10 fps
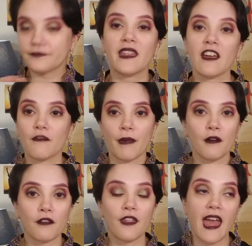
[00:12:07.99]
they have
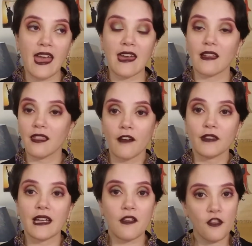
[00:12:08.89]
both a
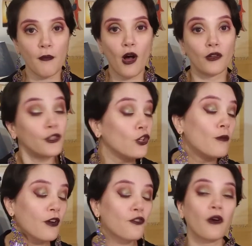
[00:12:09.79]
lovely small new bookstore